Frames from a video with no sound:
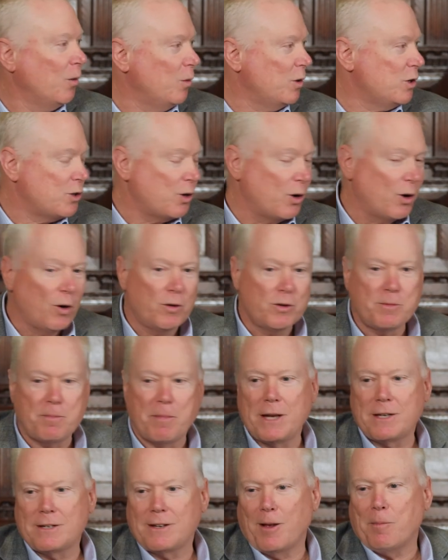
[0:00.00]
reserves
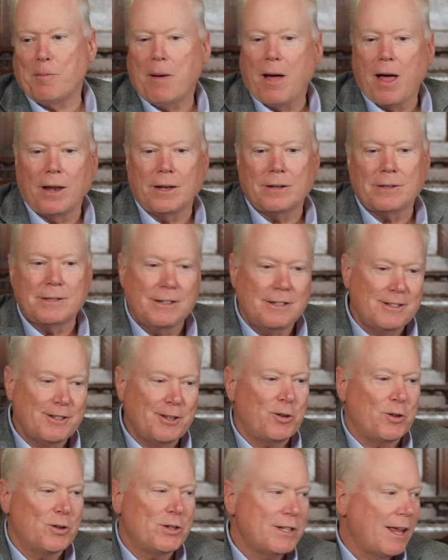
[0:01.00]
based on policies
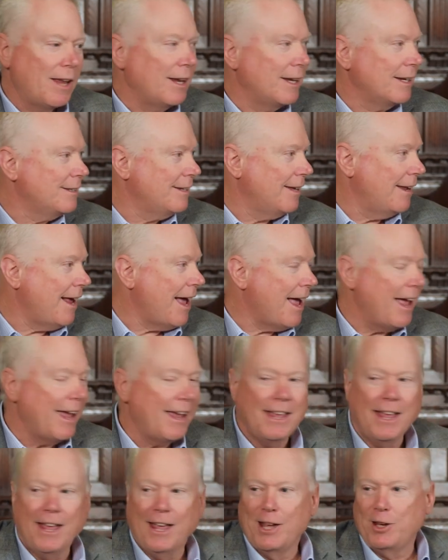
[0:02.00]
that you're selling
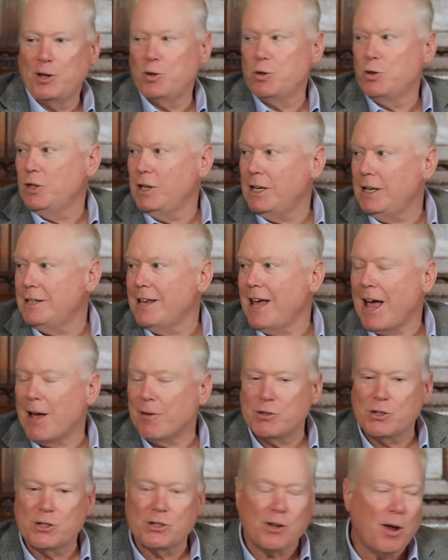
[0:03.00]
today you need to
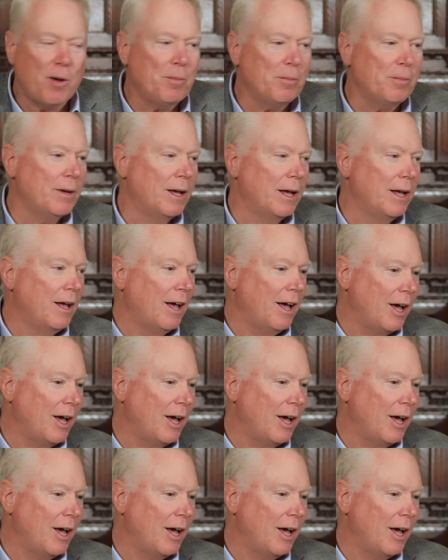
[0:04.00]
have some